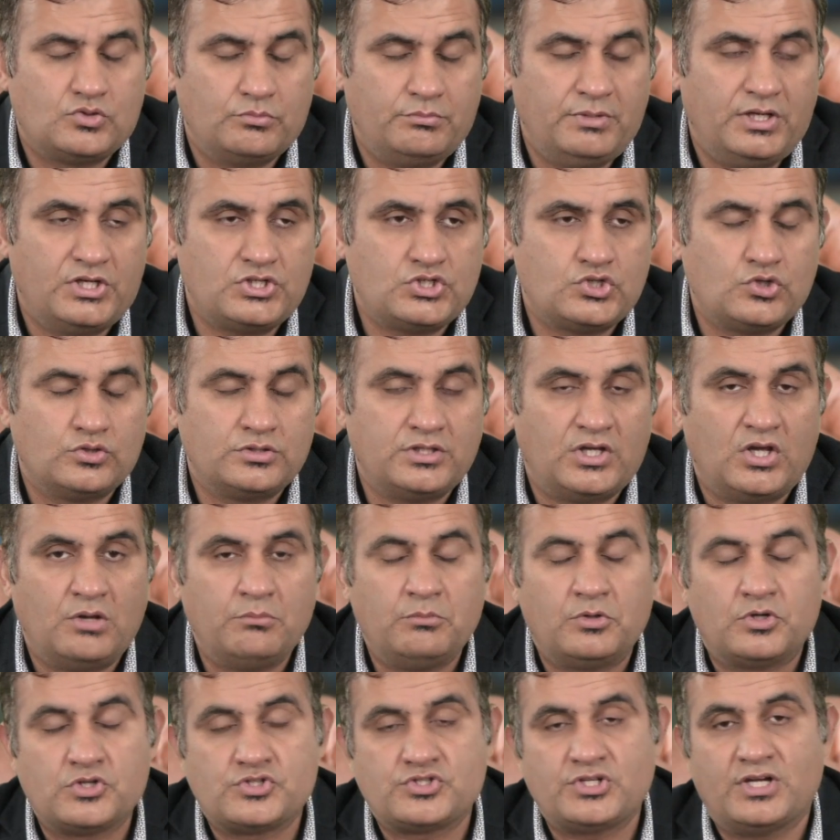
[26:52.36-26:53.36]
to make sure
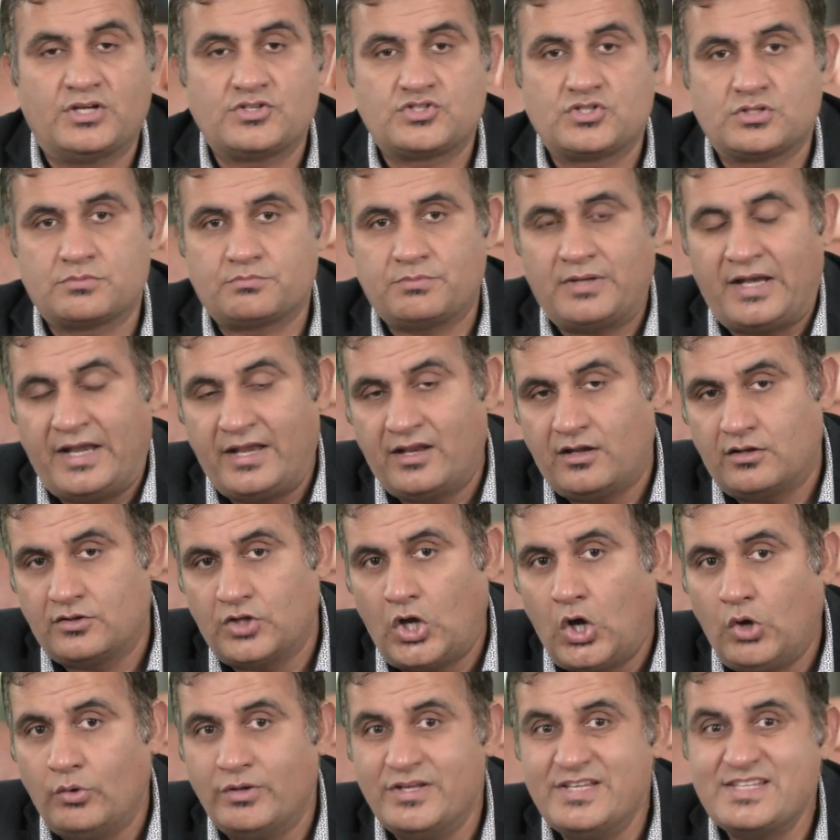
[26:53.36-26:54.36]
the human resources
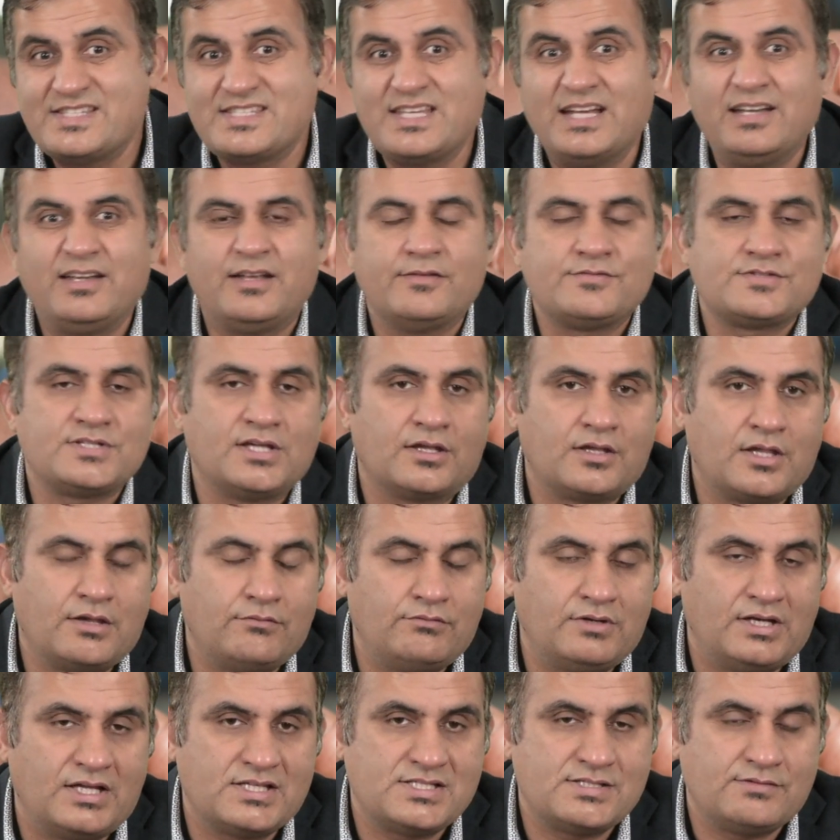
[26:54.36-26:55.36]
planning, or how incentives
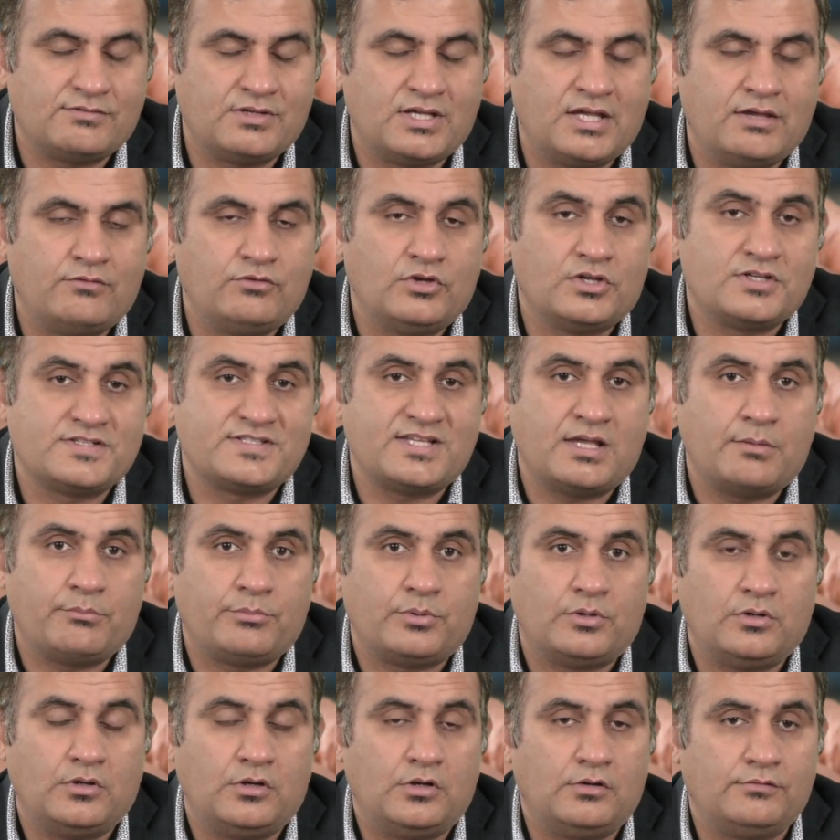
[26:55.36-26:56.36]
are given. As I gave you
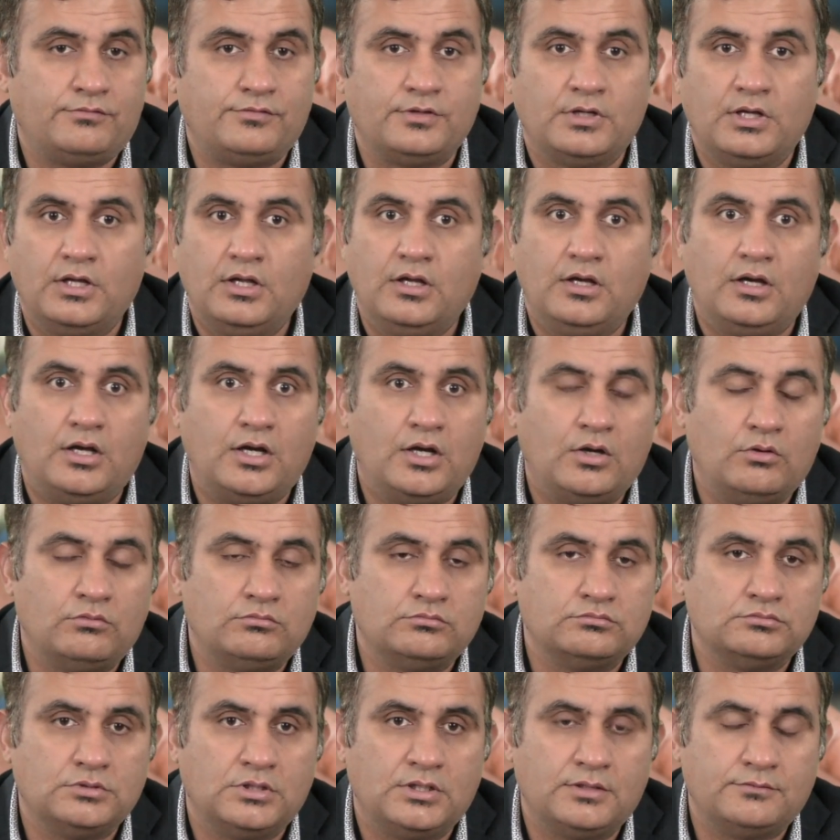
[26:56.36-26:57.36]
example of
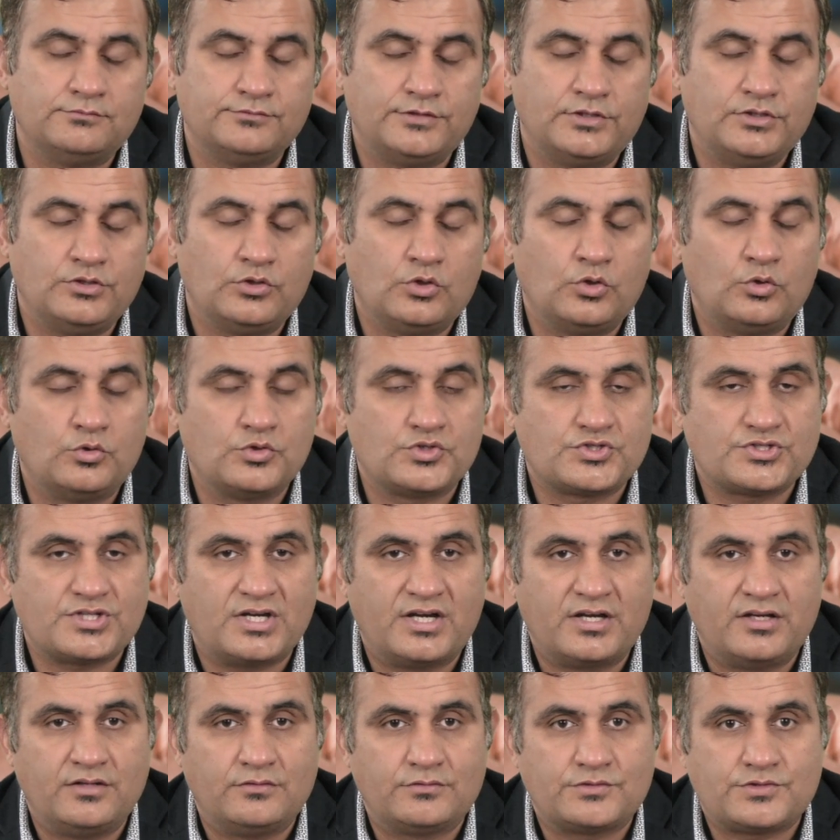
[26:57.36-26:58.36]
how when you go to
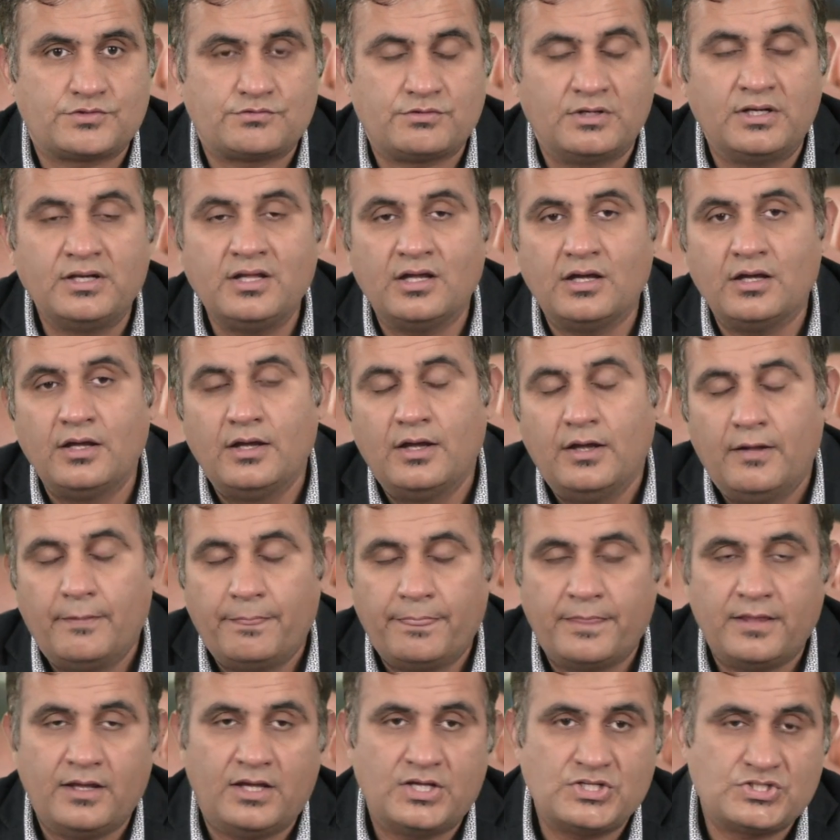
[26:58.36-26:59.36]
study in Australia,
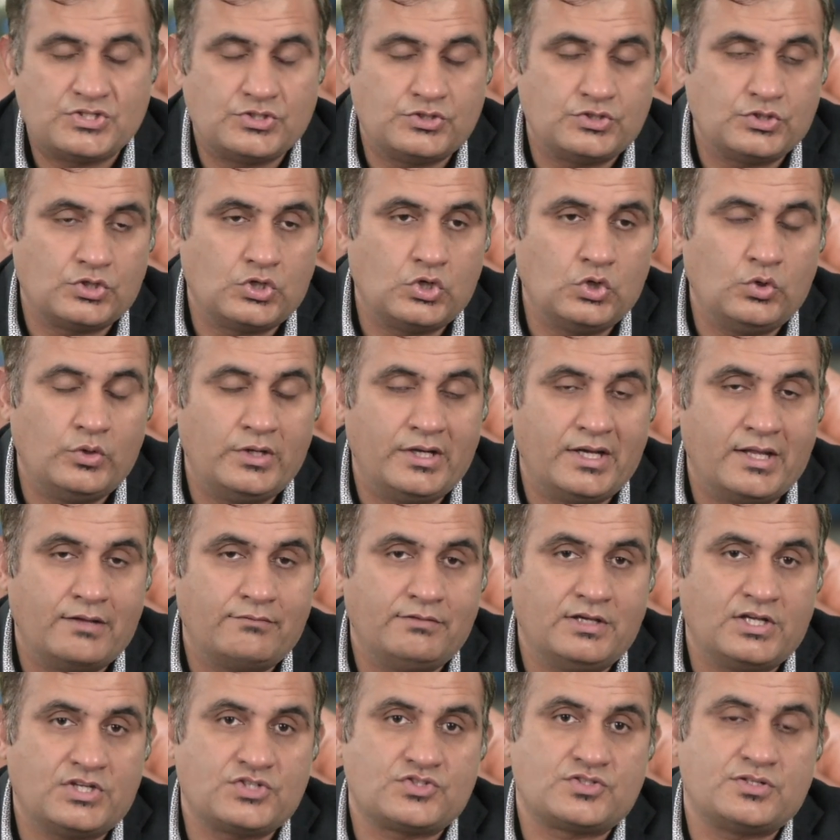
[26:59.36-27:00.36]
they ask you to go
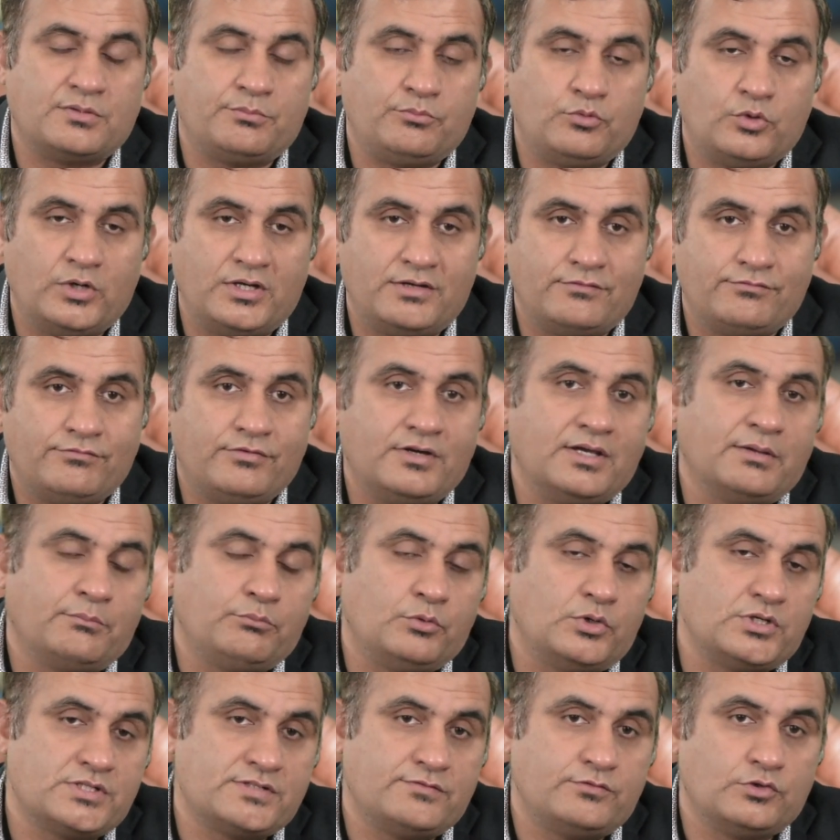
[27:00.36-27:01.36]
and give extra
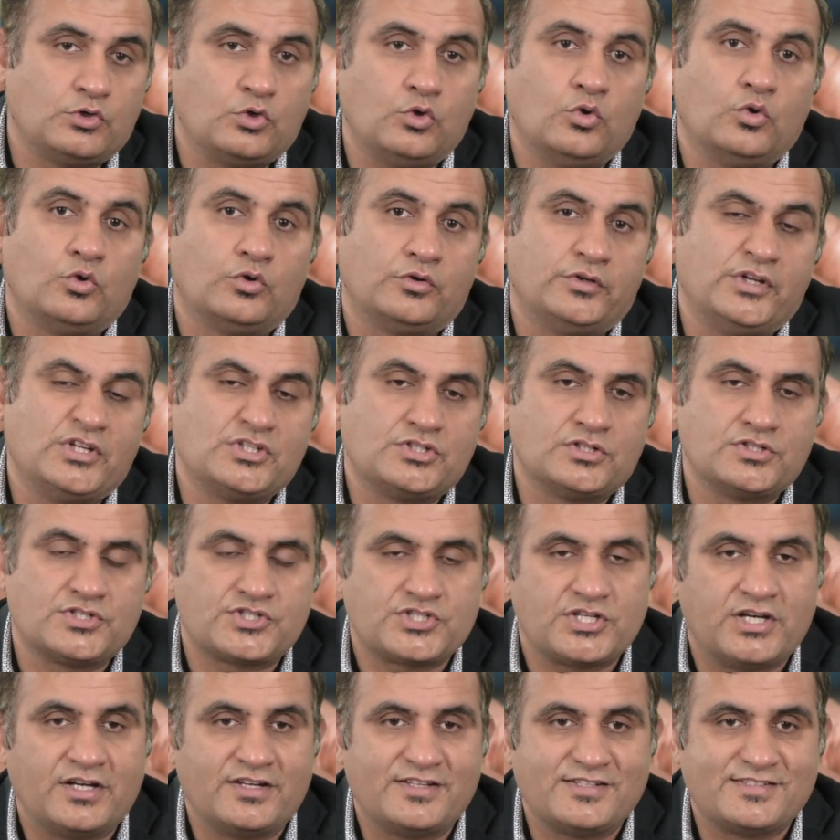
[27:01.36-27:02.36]
5 points if you go
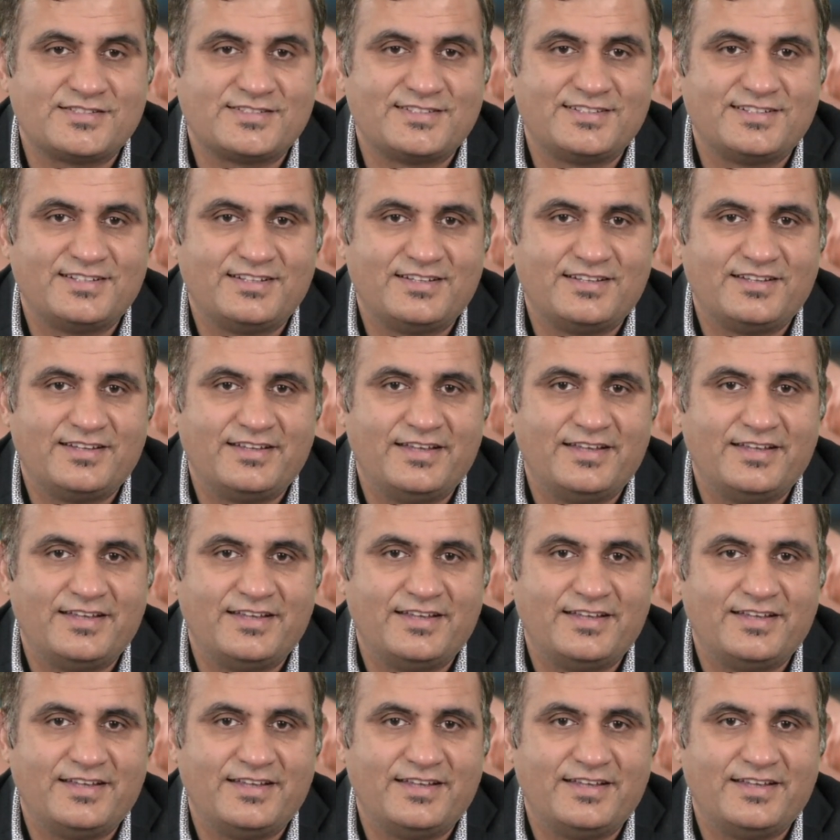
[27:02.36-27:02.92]
regional studies.